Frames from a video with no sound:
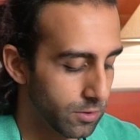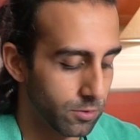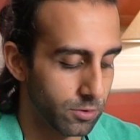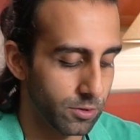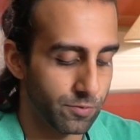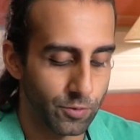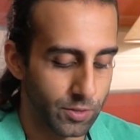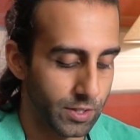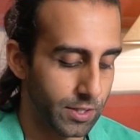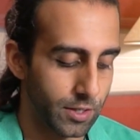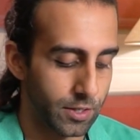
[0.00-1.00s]
not good for
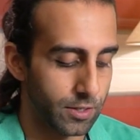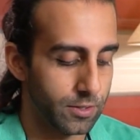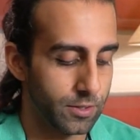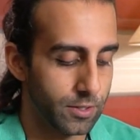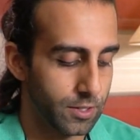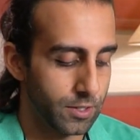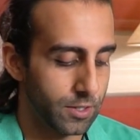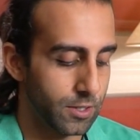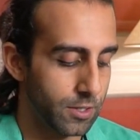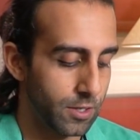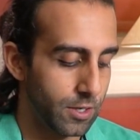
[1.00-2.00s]
the
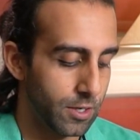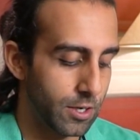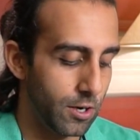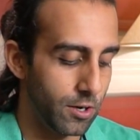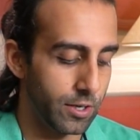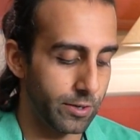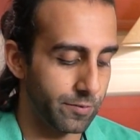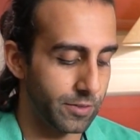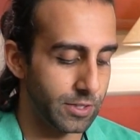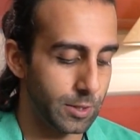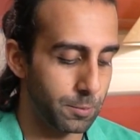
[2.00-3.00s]
curling of
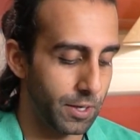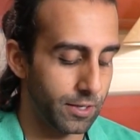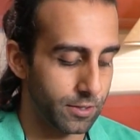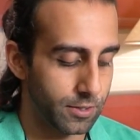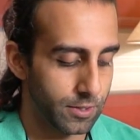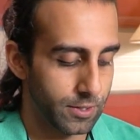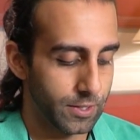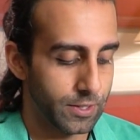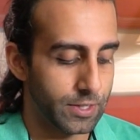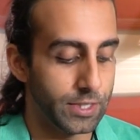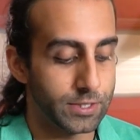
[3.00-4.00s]
the D-pad.
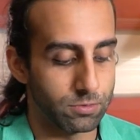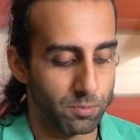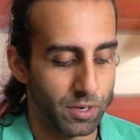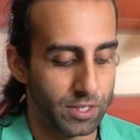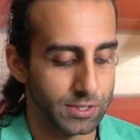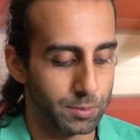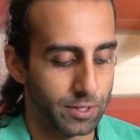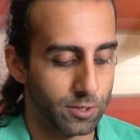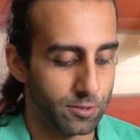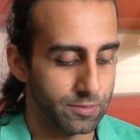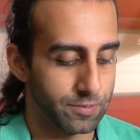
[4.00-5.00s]
This reminds me
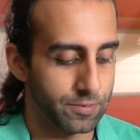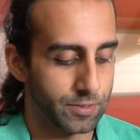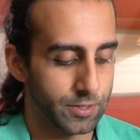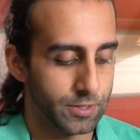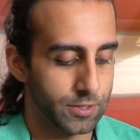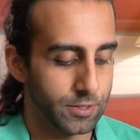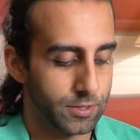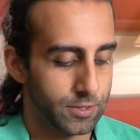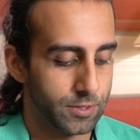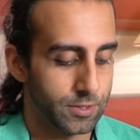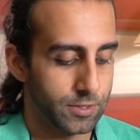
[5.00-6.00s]
of
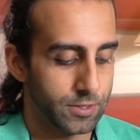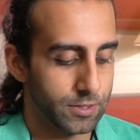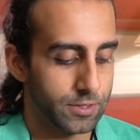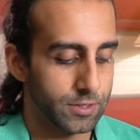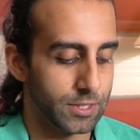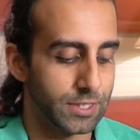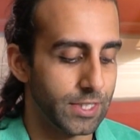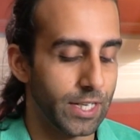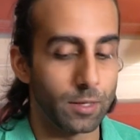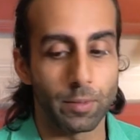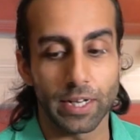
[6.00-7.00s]
the
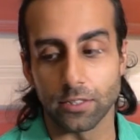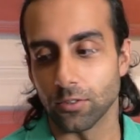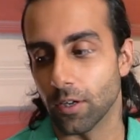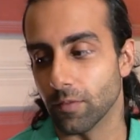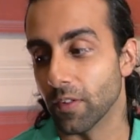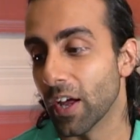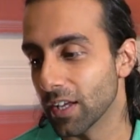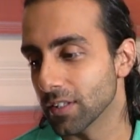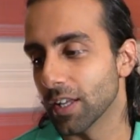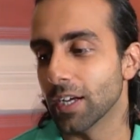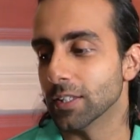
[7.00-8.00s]
Sega Mega Drive, and
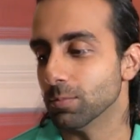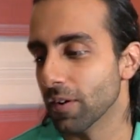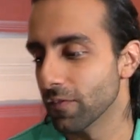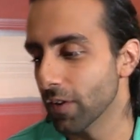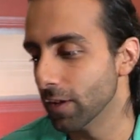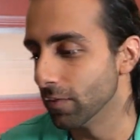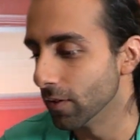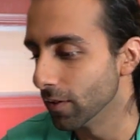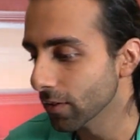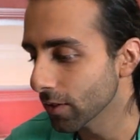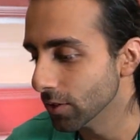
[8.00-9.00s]
that is my
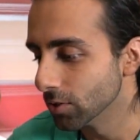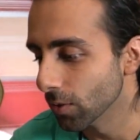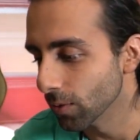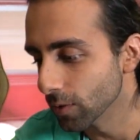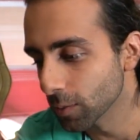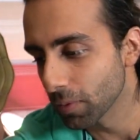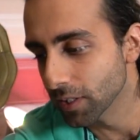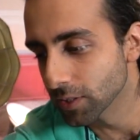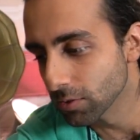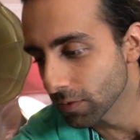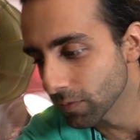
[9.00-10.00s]
favorite controller to play
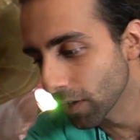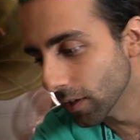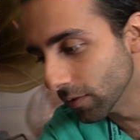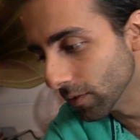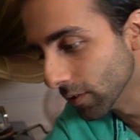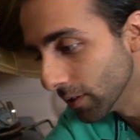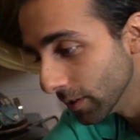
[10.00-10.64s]
Street Fighter on.